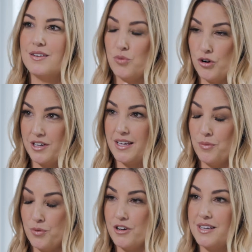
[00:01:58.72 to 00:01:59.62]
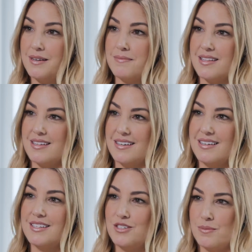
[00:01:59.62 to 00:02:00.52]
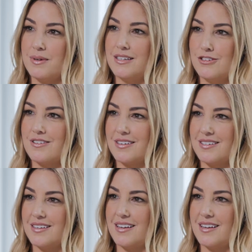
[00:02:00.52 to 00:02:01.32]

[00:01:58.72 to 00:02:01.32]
working mother, is to be structured